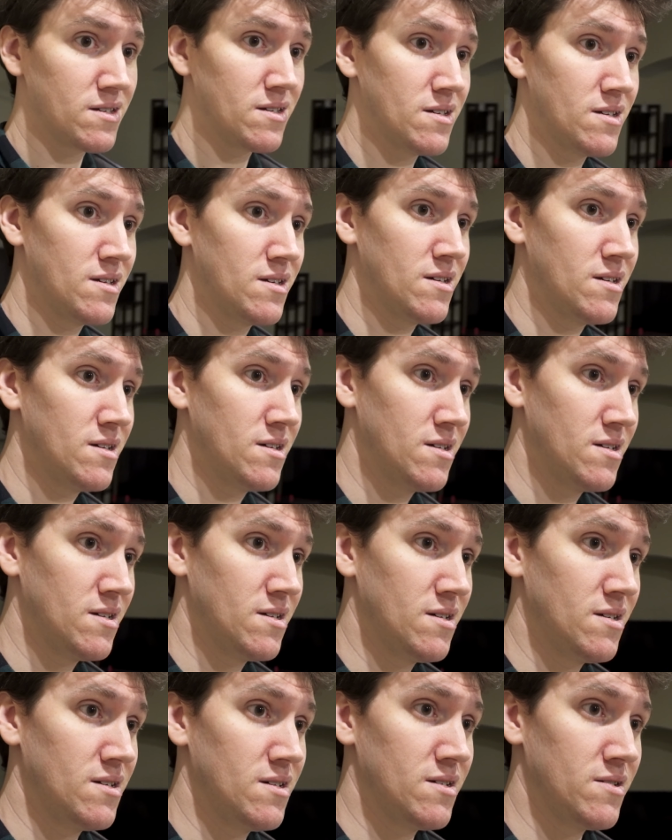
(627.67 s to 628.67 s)
I hope
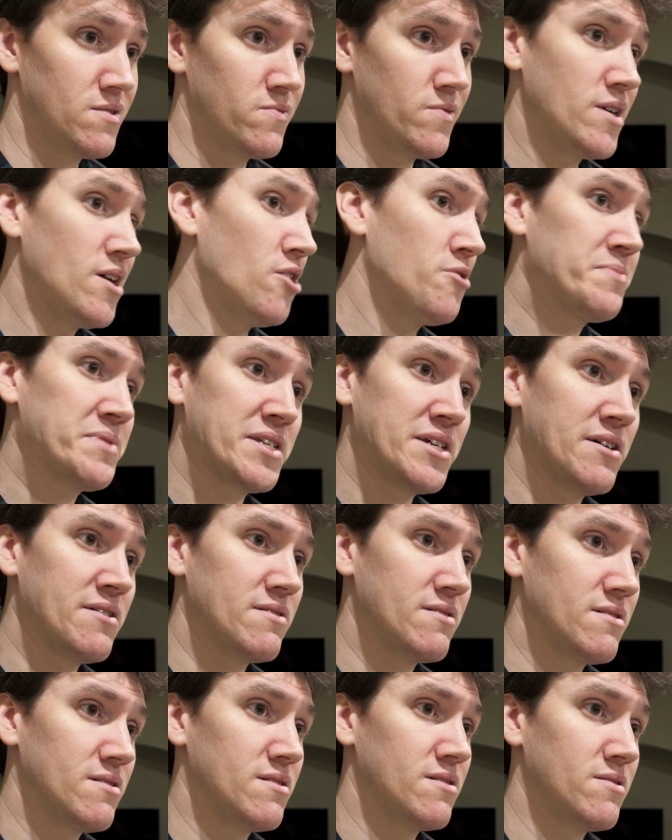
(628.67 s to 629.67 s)
so. We hope so.
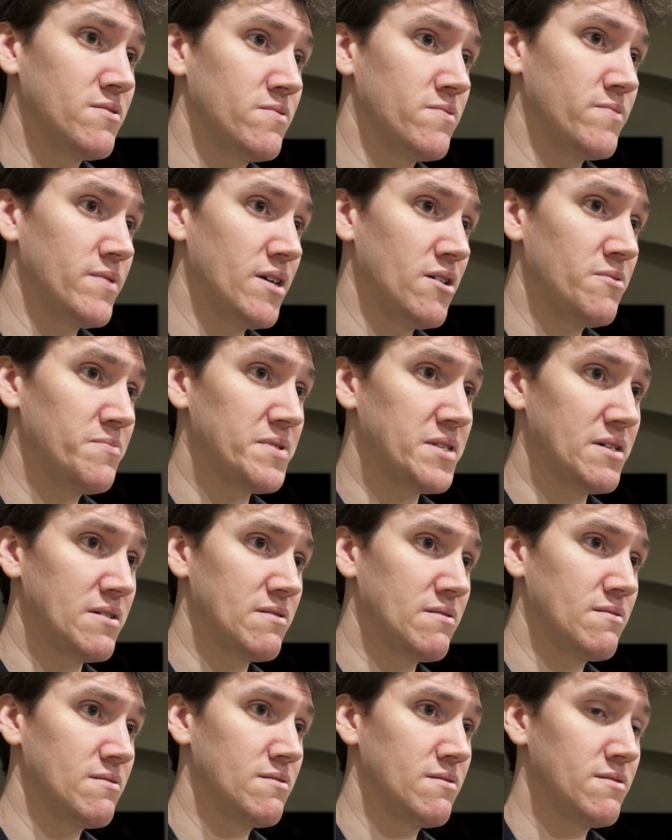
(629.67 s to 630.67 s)
To. We hope
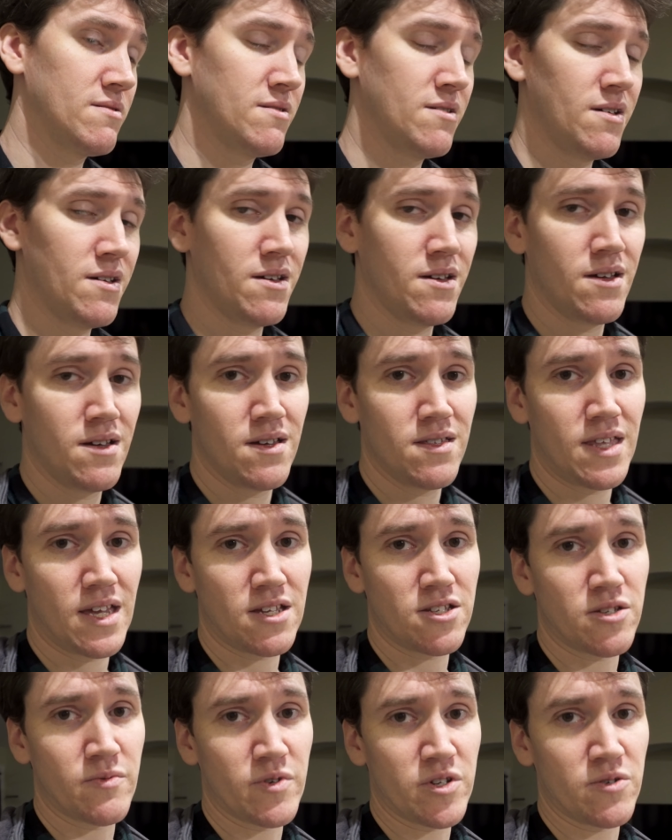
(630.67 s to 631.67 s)
so.
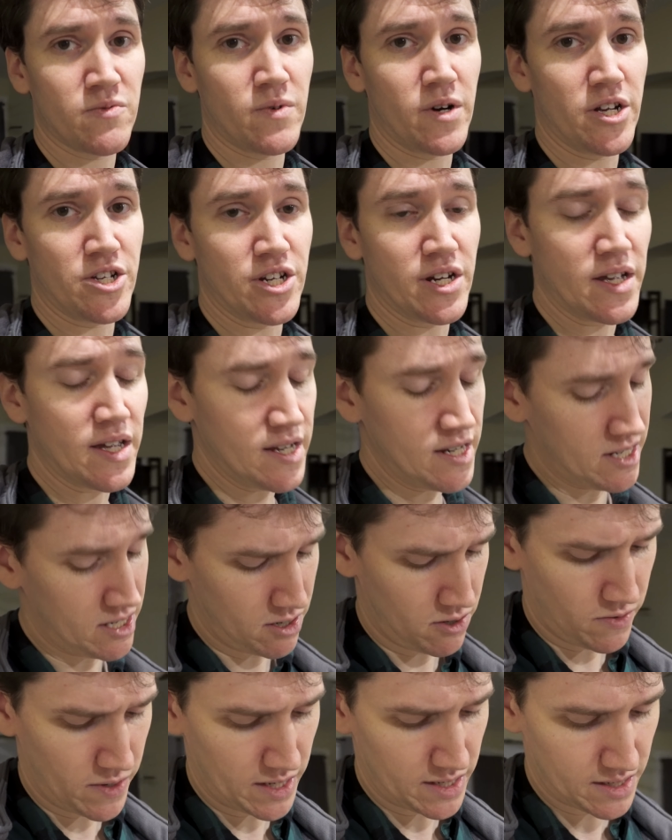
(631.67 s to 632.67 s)
Thank you so much for watching, and as
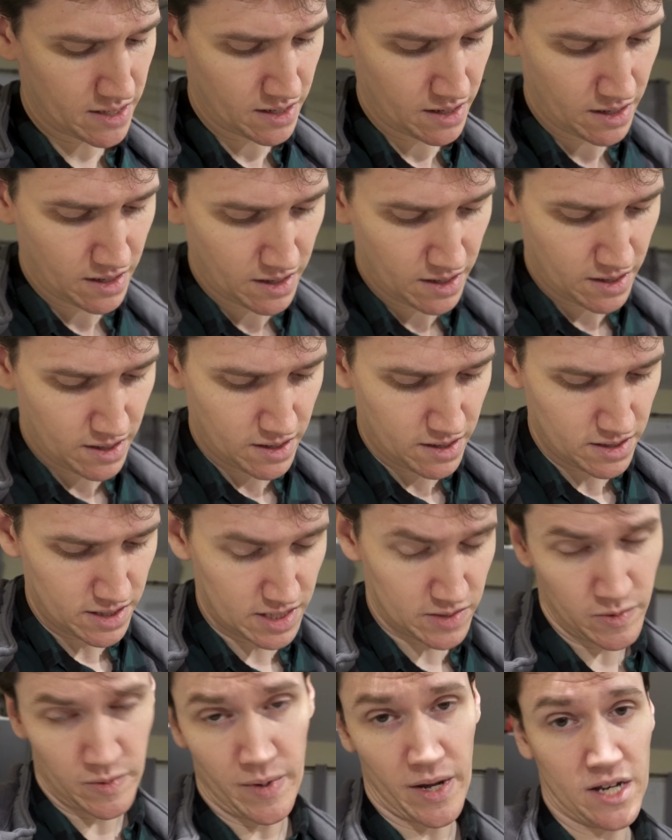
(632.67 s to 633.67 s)
always,
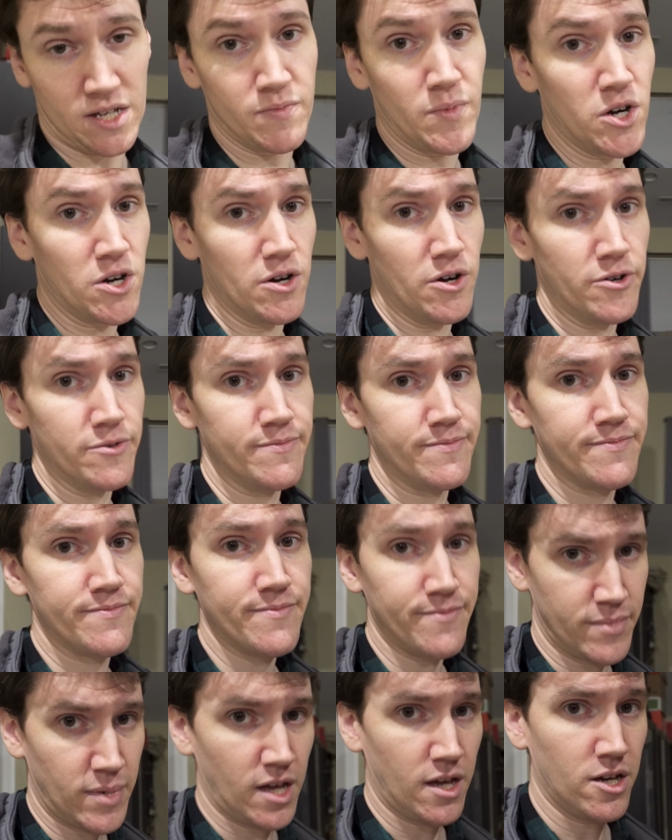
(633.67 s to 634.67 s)
let's meet back tomorrow,
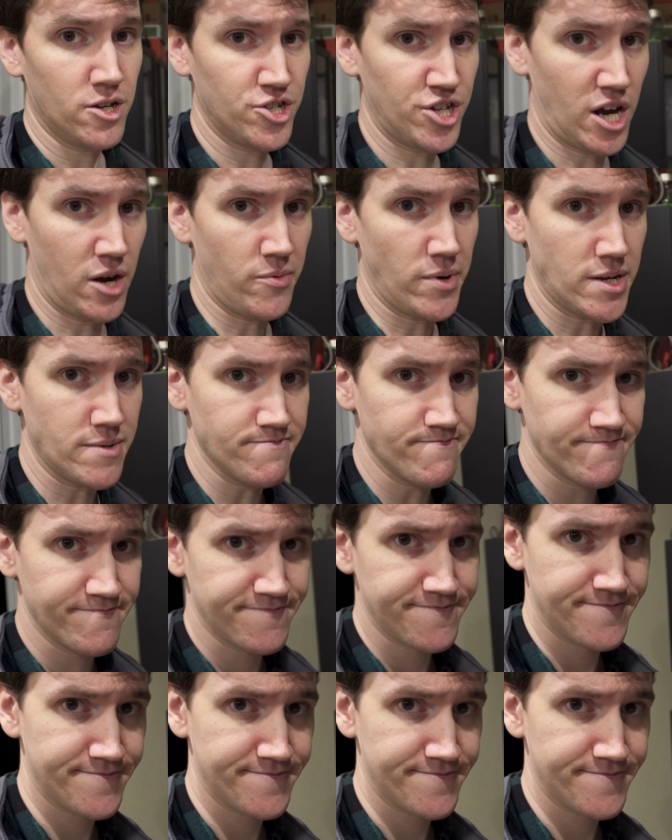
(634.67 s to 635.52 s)
shall we?